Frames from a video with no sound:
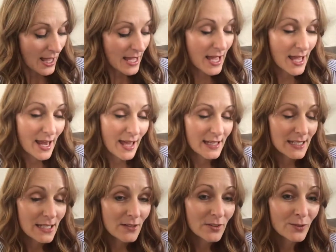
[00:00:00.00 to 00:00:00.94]
And I
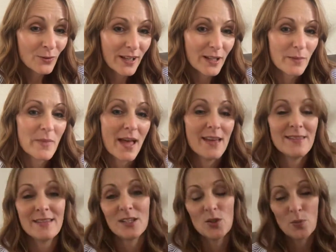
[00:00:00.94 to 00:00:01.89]
even
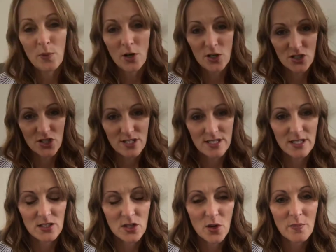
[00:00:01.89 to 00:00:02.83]
recommend that you purchase
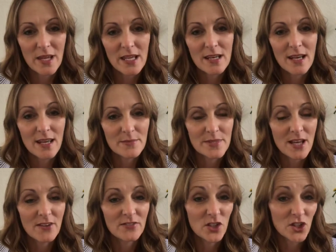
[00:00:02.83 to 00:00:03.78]
the domain names
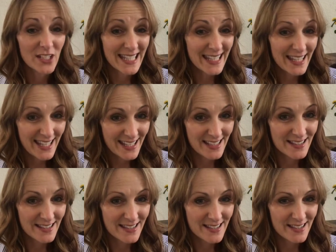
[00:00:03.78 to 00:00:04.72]
of your
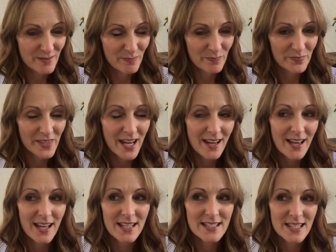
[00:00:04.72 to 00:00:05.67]
kids.
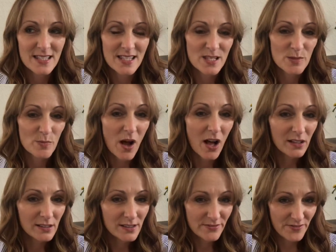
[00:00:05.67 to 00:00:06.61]
It's a
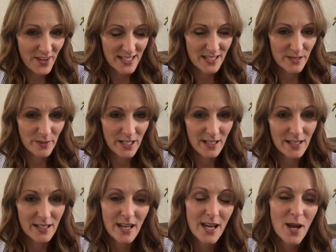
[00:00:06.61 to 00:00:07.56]
small
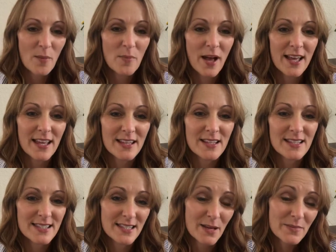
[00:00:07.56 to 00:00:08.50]
investment, but
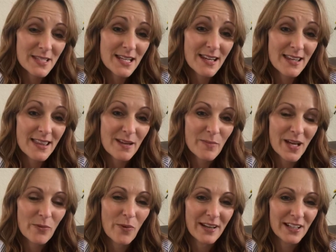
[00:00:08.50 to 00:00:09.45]
someday they
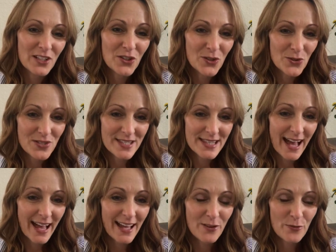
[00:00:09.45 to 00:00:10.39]
might want to use
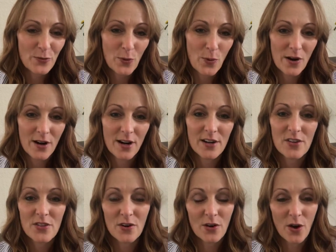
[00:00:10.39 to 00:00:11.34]
that for
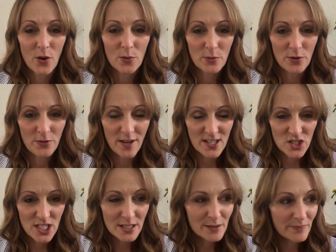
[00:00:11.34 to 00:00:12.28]
their own
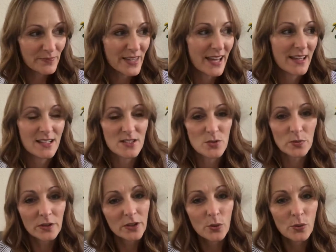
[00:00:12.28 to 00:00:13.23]
profession, and it's
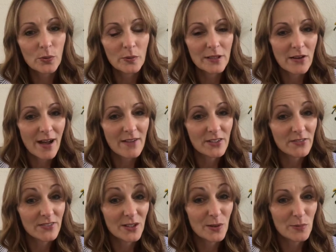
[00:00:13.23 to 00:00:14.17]
really cool when you have it
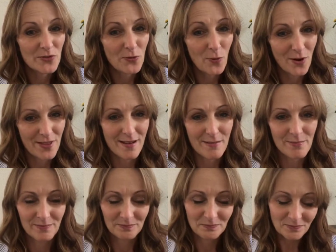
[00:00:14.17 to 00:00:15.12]
available for them.